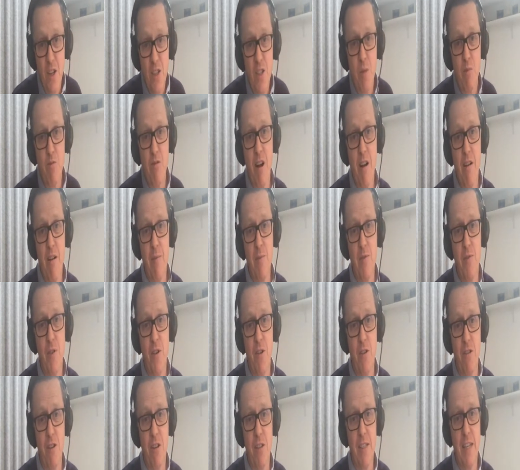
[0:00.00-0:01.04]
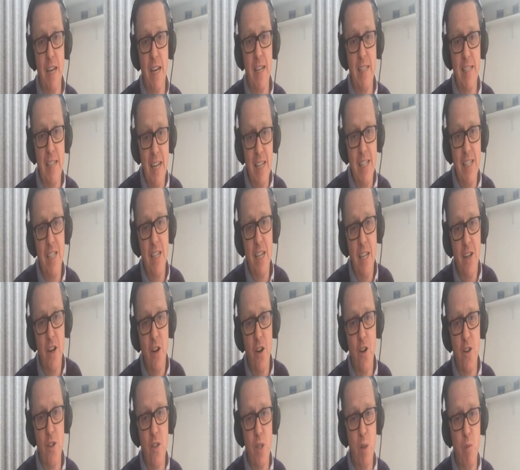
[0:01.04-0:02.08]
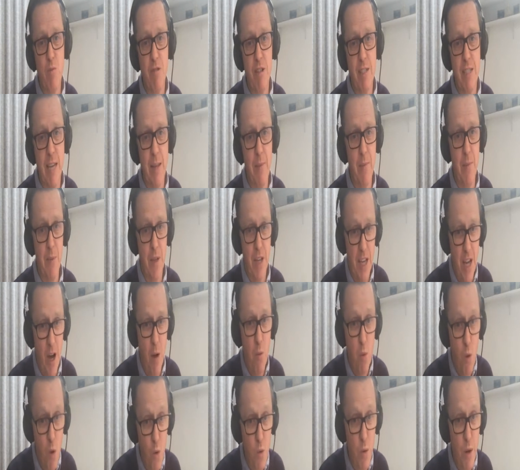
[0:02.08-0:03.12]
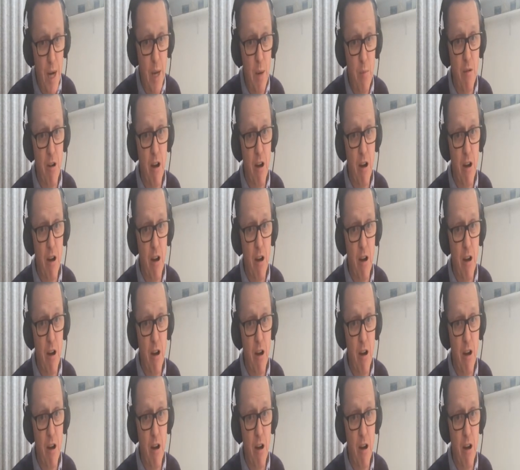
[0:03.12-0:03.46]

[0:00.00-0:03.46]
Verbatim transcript: lots of programs for us, and he's actually gone on to present award-winning